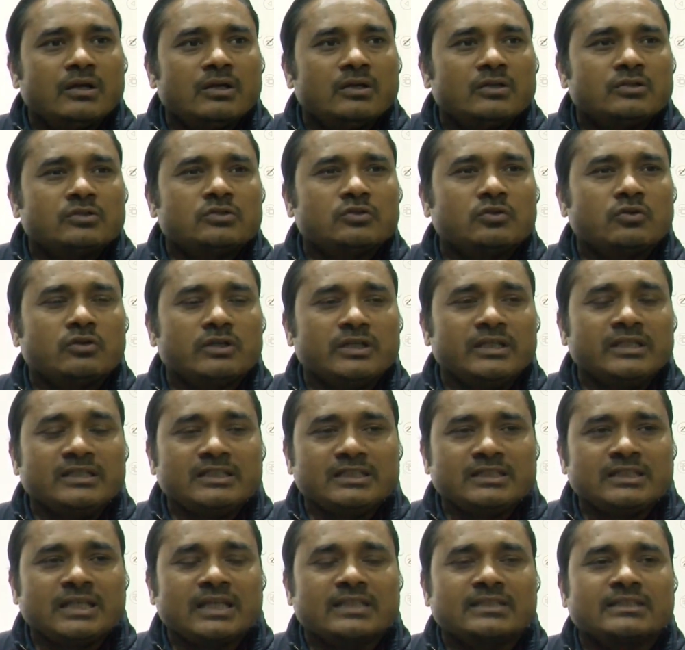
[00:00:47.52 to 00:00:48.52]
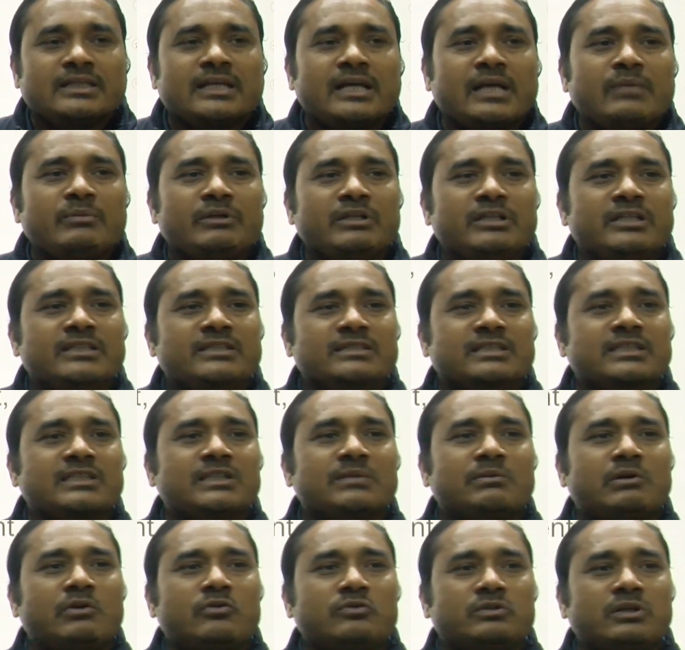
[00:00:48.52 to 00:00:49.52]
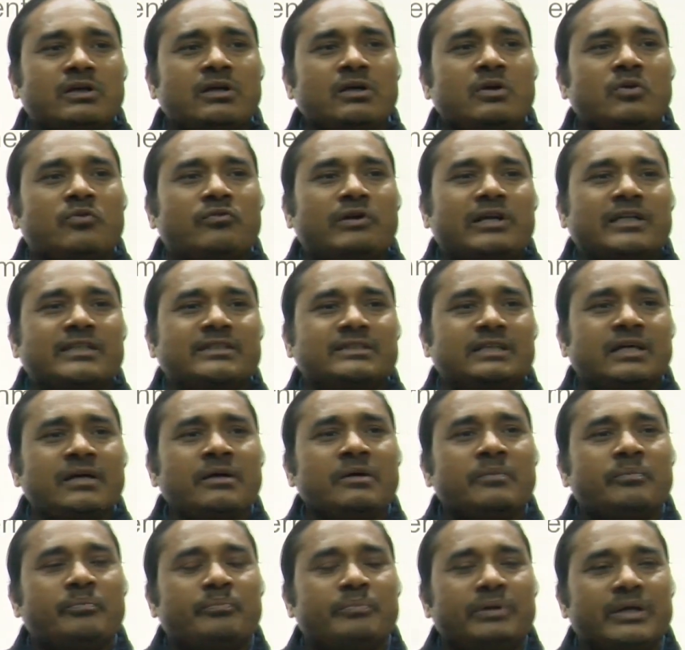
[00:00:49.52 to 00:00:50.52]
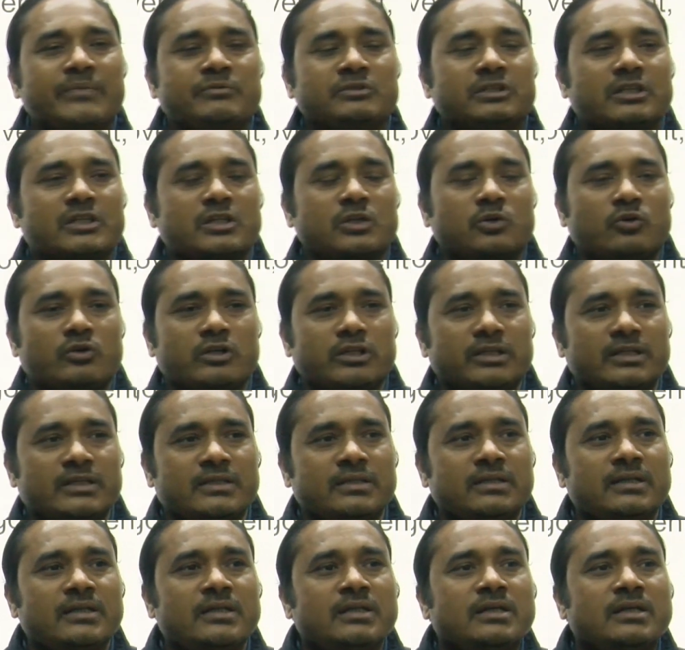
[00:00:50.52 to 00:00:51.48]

So in this lecture I will discuss about the what is the web security.